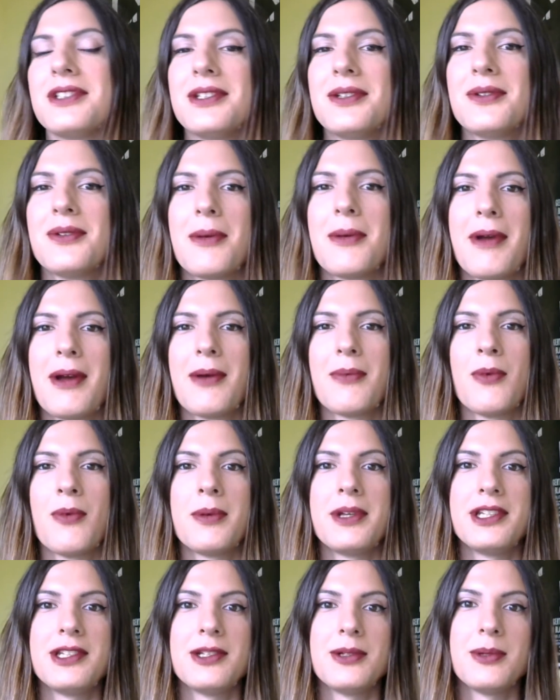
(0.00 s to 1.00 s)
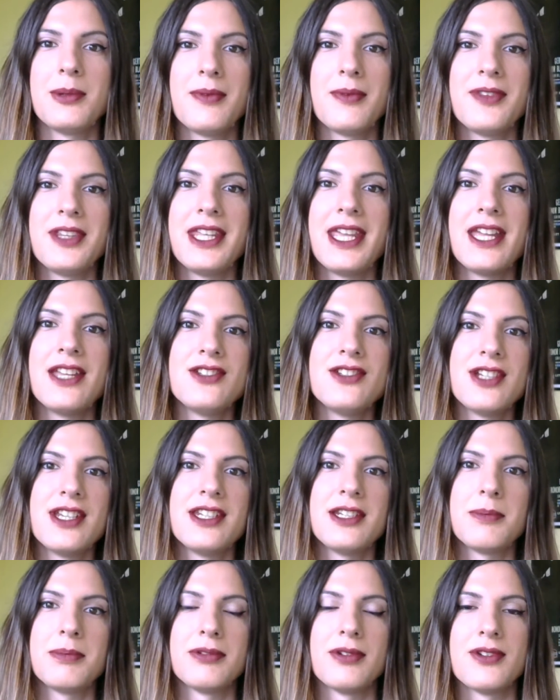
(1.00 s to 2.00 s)
to you about what we're doing with the
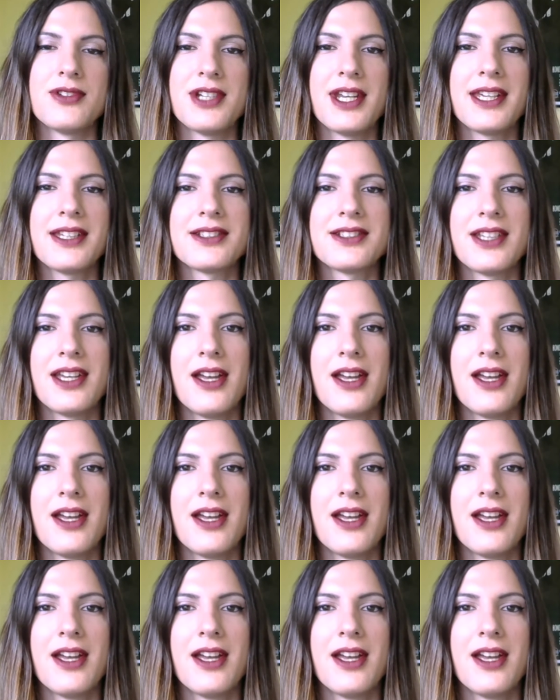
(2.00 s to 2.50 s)
nGendr project,